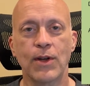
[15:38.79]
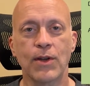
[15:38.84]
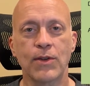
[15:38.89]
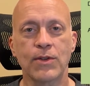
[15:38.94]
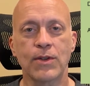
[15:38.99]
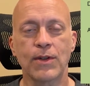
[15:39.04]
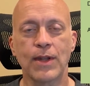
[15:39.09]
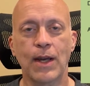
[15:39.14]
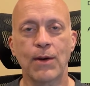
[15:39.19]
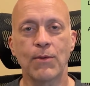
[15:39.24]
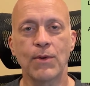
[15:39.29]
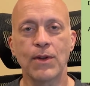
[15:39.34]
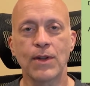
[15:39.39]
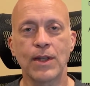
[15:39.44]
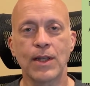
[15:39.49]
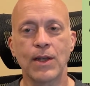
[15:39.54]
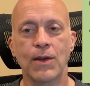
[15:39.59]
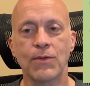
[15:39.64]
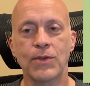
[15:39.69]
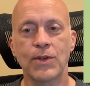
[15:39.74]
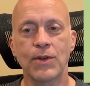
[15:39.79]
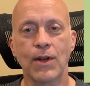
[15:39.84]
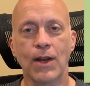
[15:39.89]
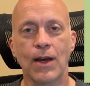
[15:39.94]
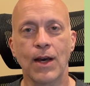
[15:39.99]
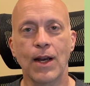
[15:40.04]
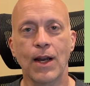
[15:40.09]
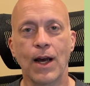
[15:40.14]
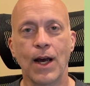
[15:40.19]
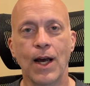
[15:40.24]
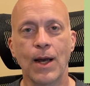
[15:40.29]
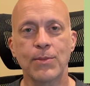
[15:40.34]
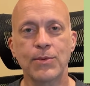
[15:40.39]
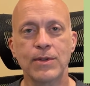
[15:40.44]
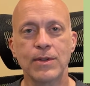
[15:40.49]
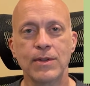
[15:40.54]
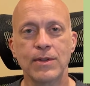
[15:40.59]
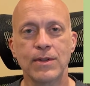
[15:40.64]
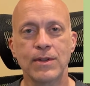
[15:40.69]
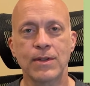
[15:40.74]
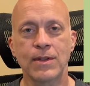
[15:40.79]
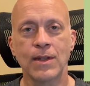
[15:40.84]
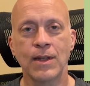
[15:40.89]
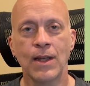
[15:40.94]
So that really gives you a lot of options